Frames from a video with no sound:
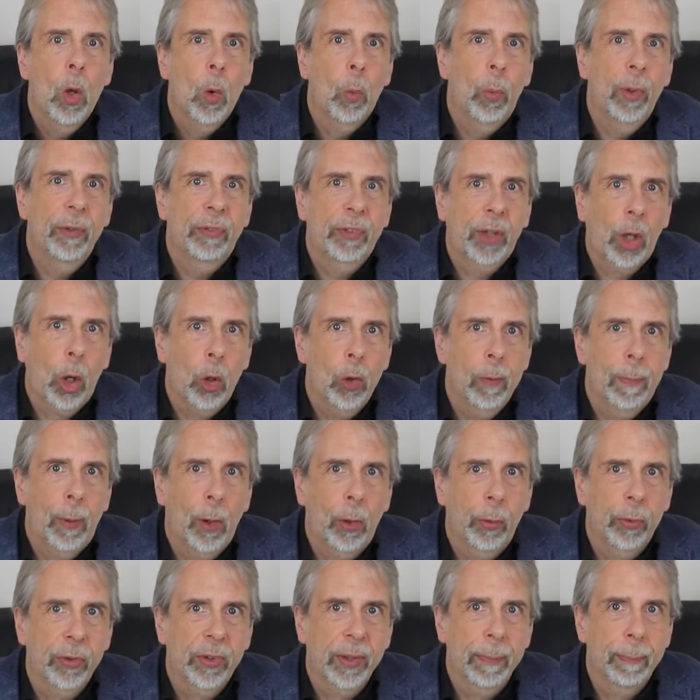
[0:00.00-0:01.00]
With
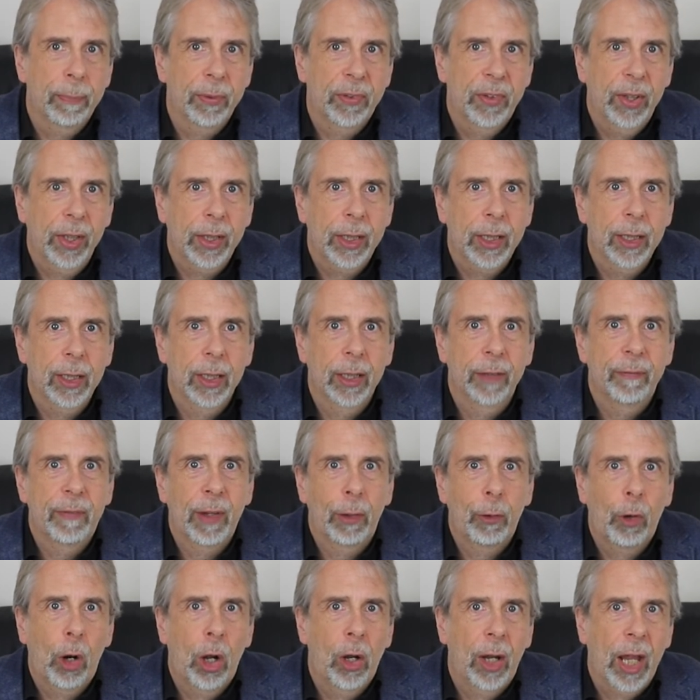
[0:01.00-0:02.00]
cobalt in particular,
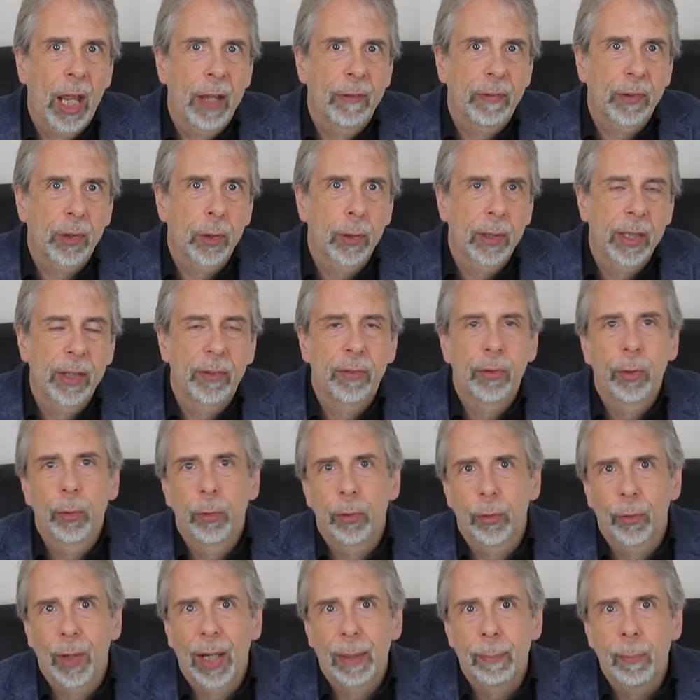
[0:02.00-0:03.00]
there are ethical
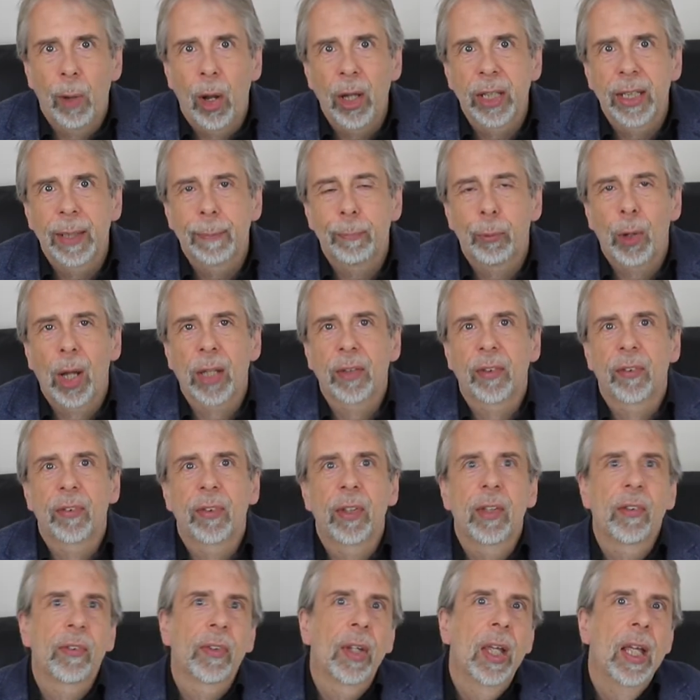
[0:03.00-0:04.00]
issues around mining
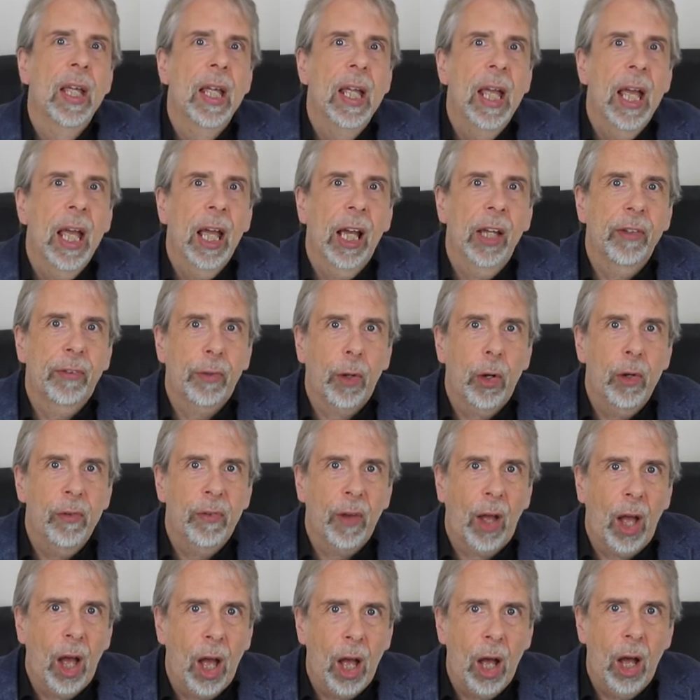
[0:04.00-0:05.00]
practices, as
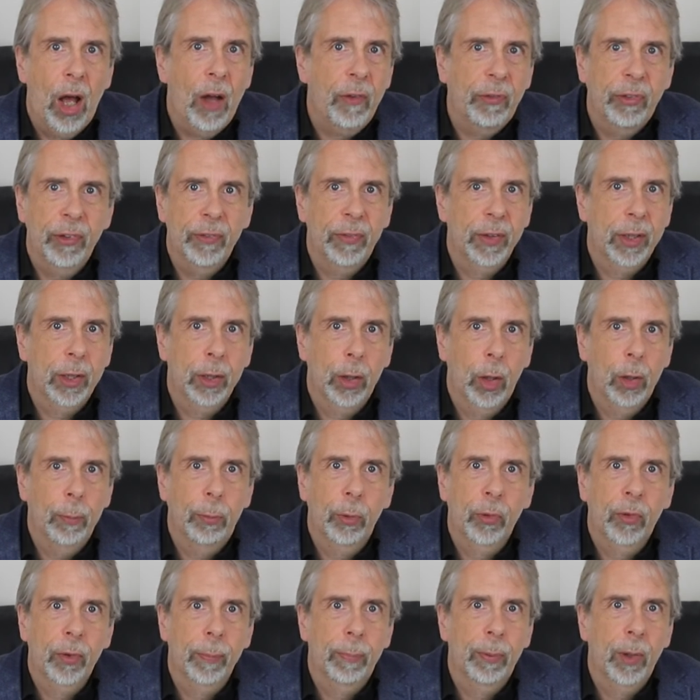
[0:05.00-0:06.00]
over half of the
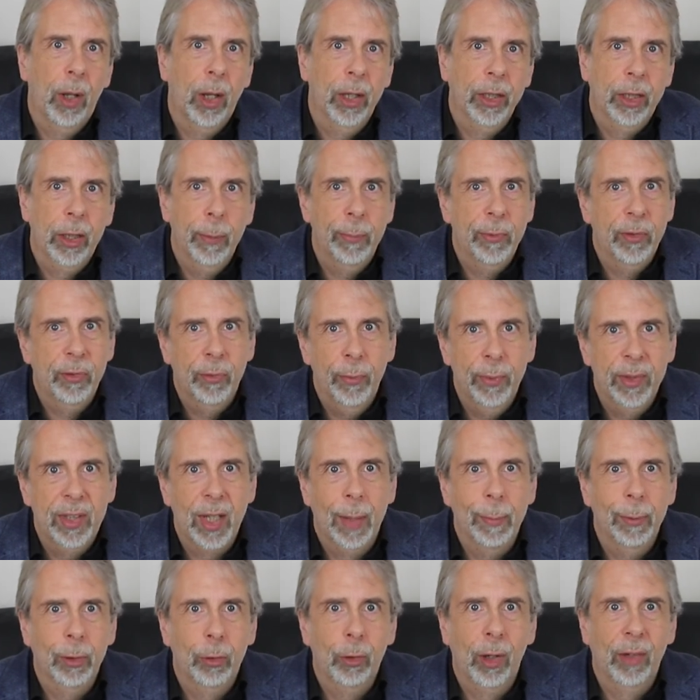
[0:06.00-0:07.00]
global supply comes from the
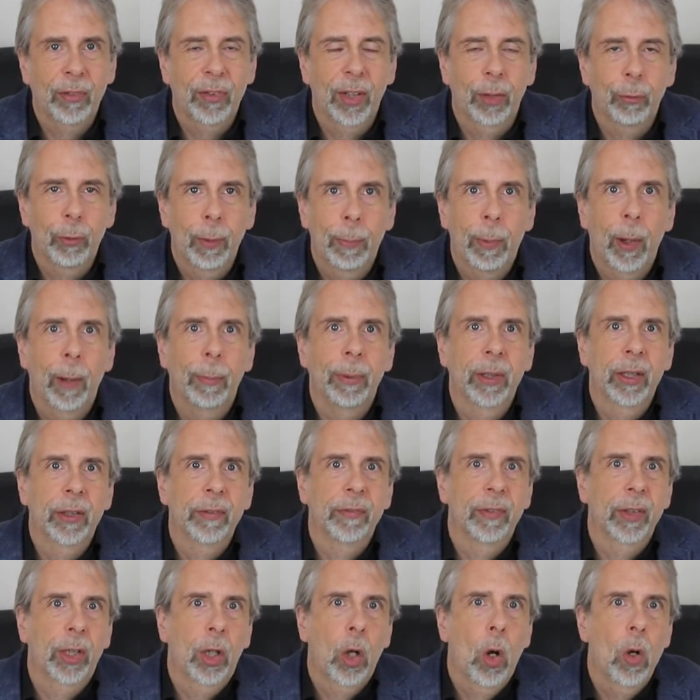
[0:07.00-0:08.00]
Democratic Republic
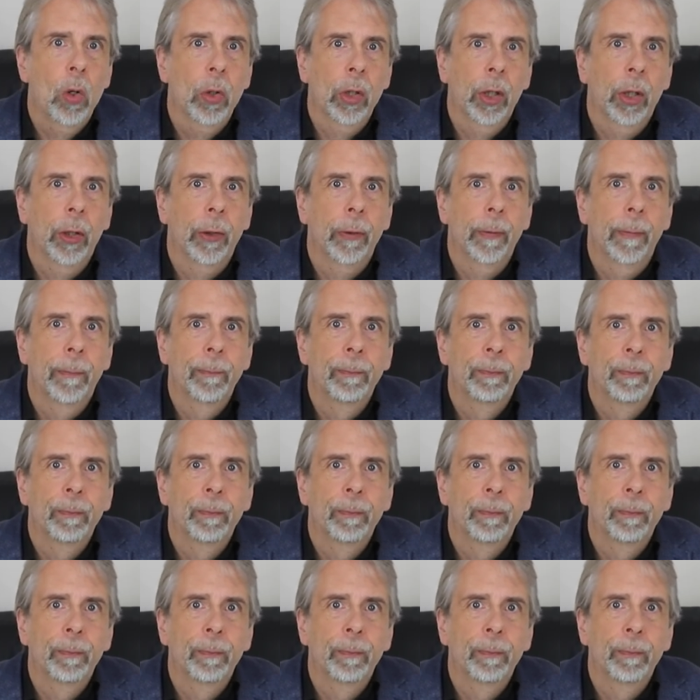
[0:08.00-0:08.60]
of the Congo.